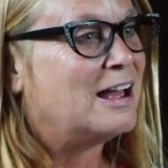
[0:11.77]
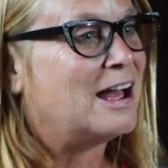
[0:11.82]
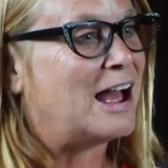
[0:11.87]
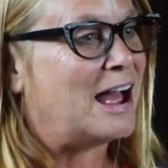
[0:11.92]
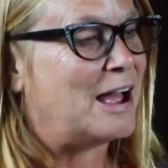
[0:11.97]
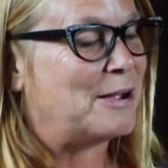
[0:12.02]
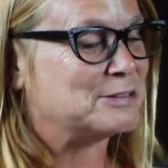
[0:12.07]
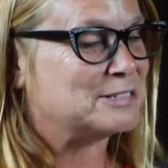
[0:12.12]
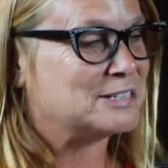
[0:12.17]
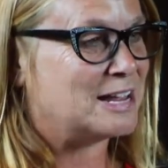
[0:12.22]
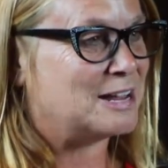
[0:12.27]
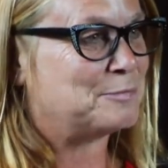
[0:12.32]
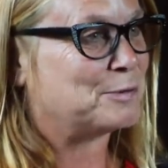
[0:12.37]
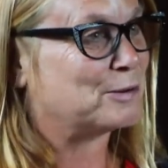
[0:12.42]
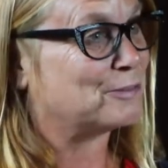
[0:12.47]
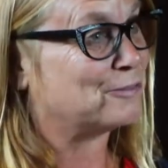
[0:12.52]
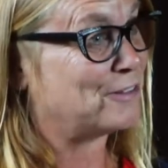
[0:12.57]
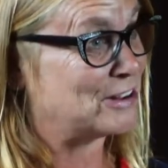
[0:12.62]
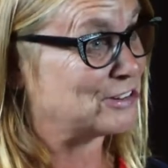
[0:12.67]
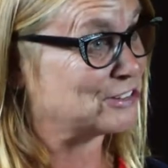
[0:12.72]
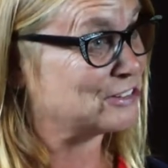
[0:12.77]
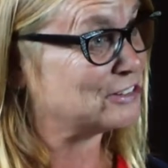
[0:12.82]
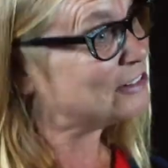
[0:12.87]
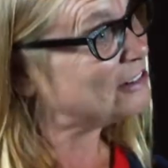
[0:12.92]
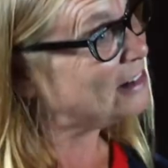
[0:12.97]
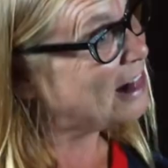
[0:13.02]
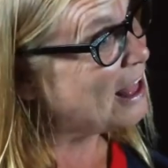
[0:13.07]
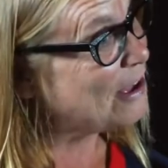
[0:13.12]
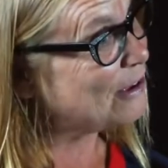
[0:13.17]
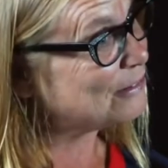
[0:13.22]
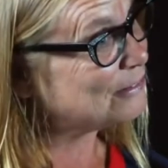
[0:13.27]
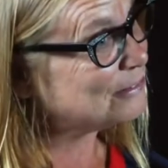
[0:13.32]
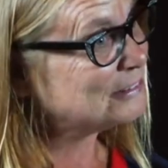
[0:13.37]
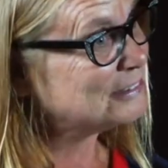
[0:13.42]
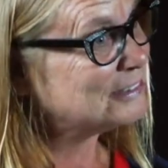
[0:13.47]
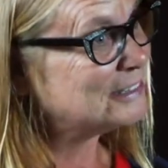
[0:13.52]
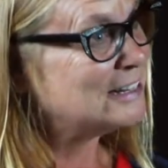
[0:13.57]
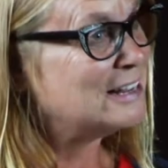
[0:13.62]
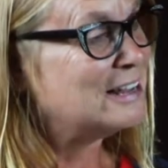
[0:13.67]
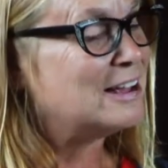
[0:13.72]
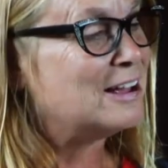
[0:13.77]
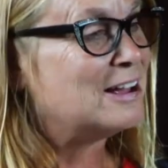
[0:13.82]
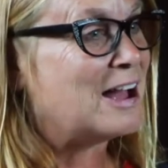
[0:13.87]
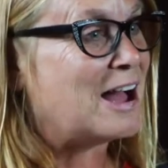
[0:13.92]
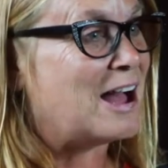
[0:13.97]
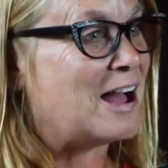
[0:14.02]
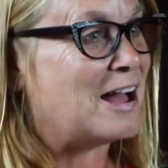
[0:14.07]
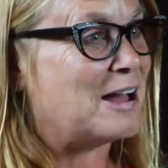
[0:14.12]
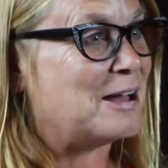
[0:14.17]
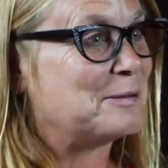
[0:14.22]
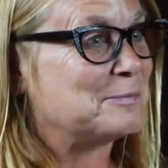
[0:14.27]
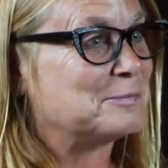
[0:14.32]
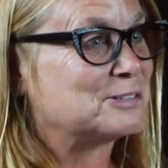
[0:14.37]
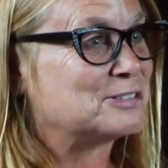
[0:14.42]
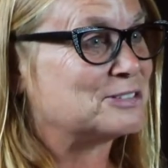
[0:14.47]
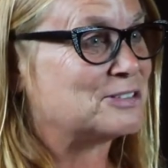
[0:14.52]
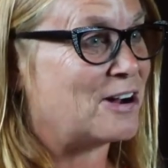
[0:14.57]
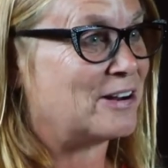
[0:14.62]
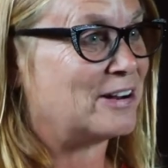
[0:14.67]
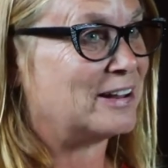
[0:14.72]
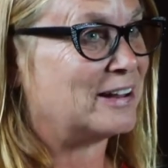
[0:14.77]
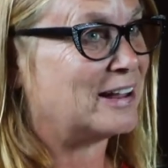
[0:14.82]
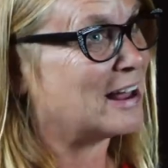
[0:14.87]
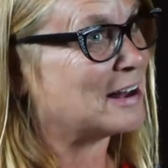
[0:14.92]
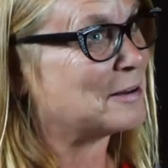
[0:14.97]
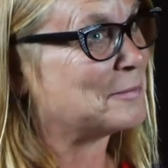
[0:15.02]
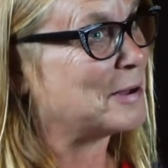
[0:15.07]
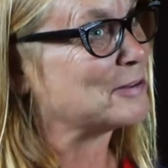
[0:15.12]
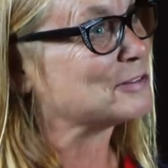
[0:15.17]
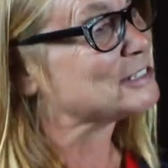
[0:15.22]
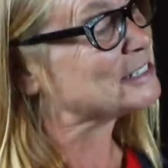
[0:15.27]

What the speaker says: I was a professional clown, starting at about